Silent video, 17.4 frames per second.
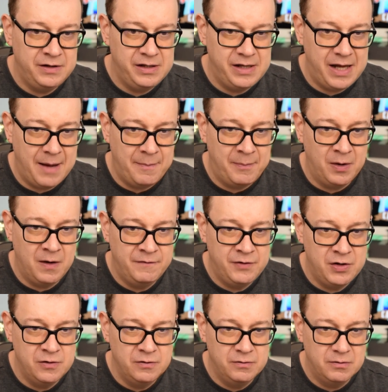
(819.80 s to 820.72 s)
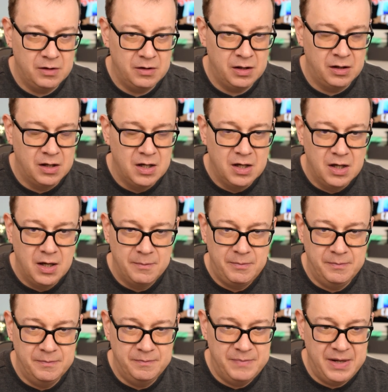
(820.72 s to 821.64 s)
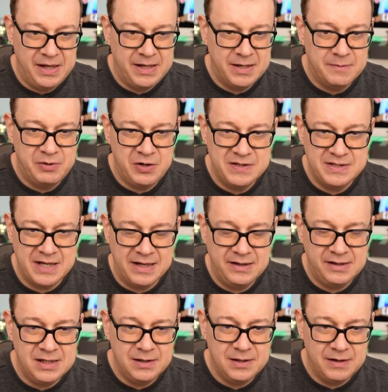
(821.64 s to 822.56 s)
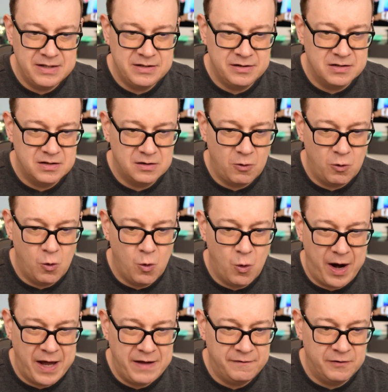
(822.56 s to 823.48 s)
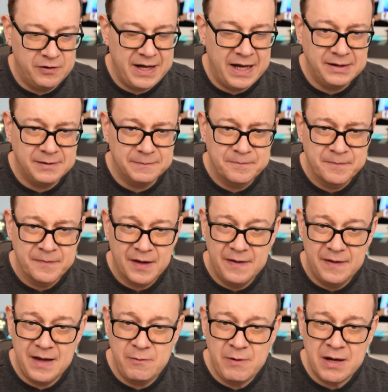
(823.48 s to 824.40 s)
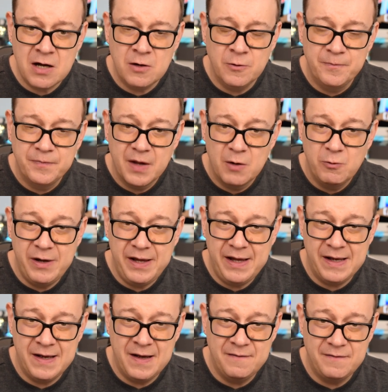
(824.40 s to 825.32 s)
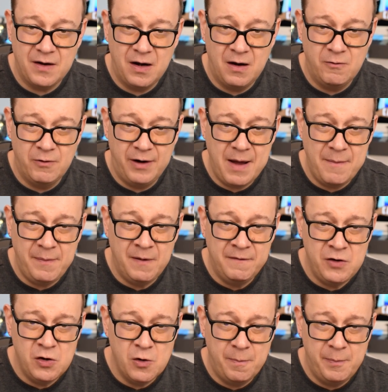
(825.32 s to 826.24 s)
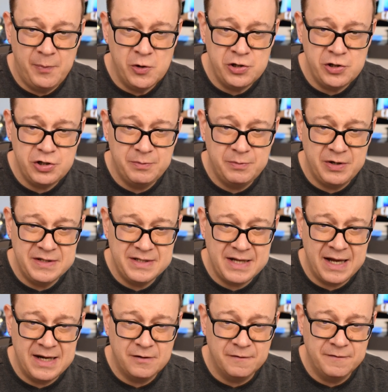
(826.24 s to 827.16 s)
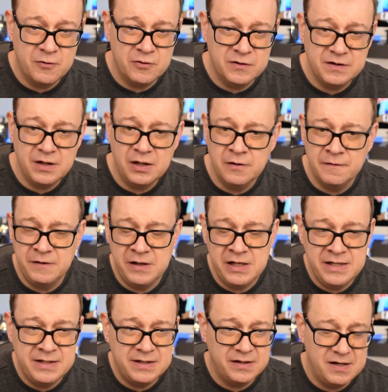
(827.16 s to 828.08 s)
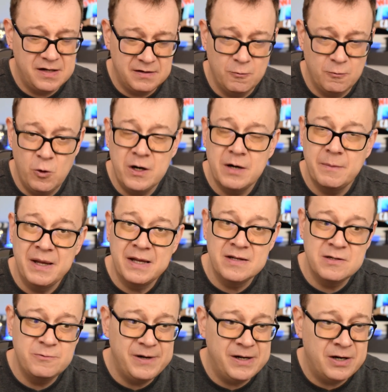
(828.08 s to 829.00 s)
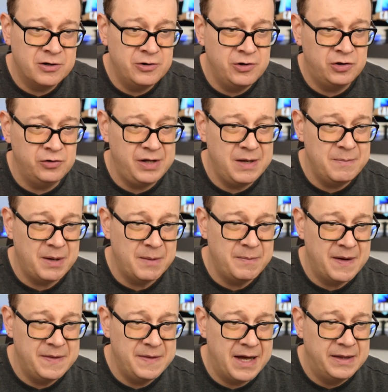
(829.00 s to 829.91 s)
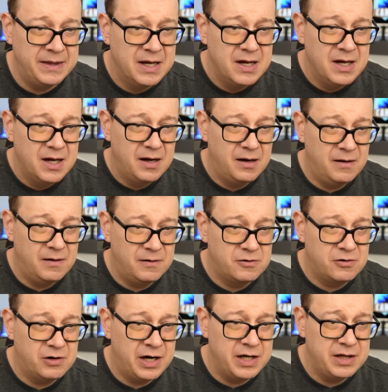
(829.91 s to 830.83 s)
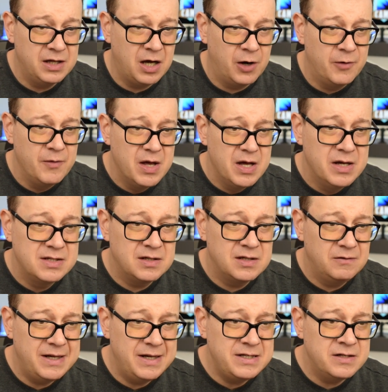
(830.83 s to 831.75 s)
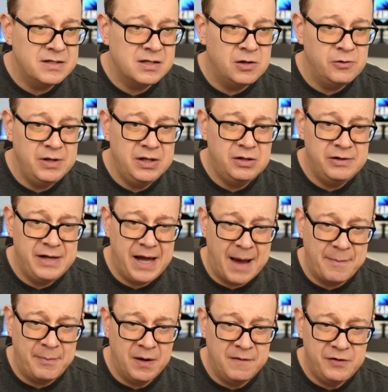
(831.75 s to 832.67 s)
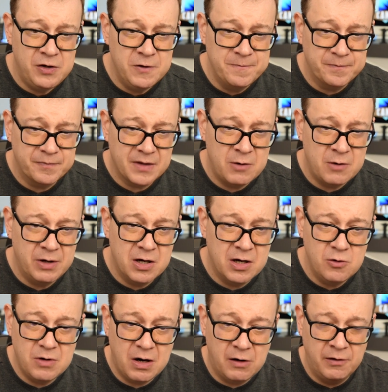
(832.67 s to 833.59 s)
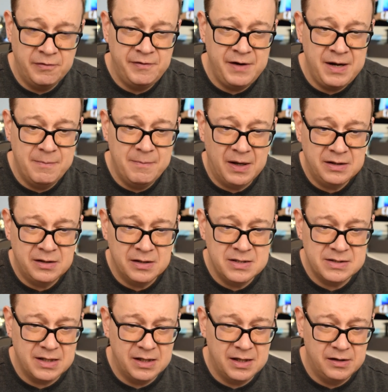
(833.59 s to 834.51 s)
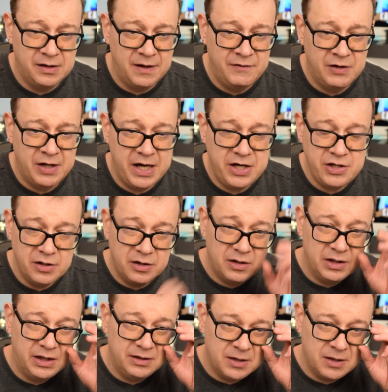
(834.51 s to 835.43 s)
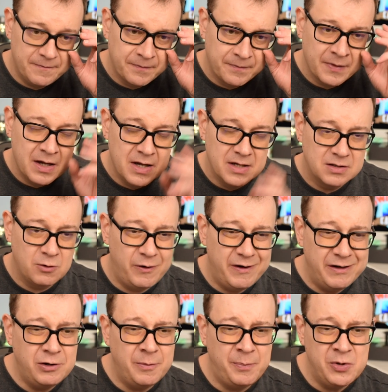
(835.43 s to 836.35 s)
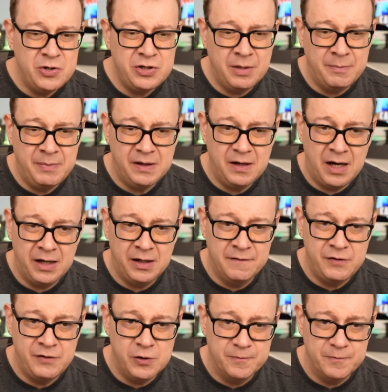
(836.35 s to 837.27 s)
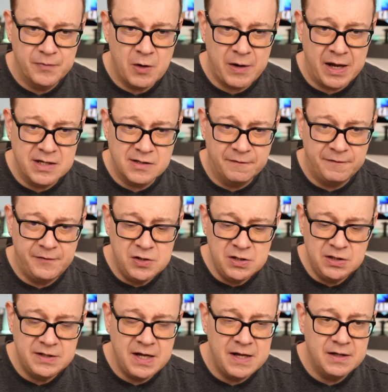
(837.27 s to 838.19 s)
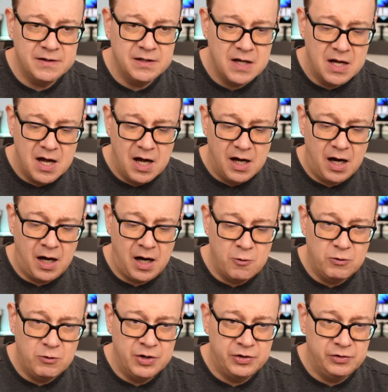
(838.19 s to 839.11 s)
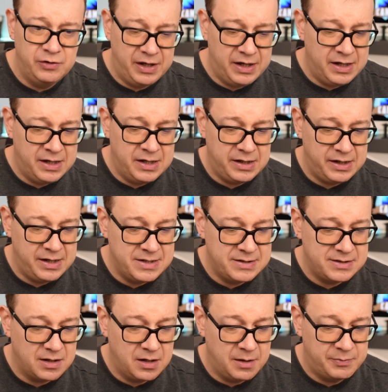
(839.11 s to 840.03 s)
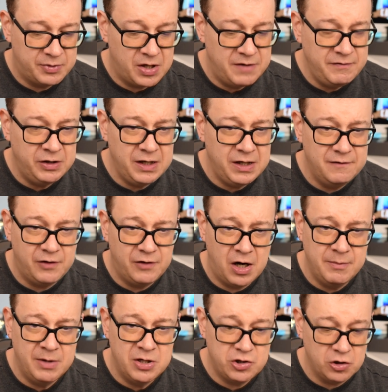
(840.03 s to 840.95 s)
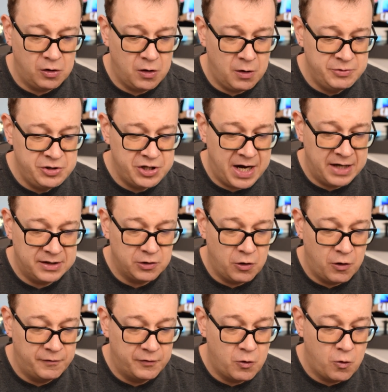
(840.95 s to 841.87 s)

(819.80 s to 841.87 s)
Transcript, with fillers: the Apple view uh, being presented. Let's just wait for that. There we go. We have our Apple View push, present. Of course, none of these work because we are going to implement that uh, right now. So let's just go into the Apple View. There we go, our three buttons and the navigation title. So we want to push the banana view. Okay, so first things I want to add is a private environment object of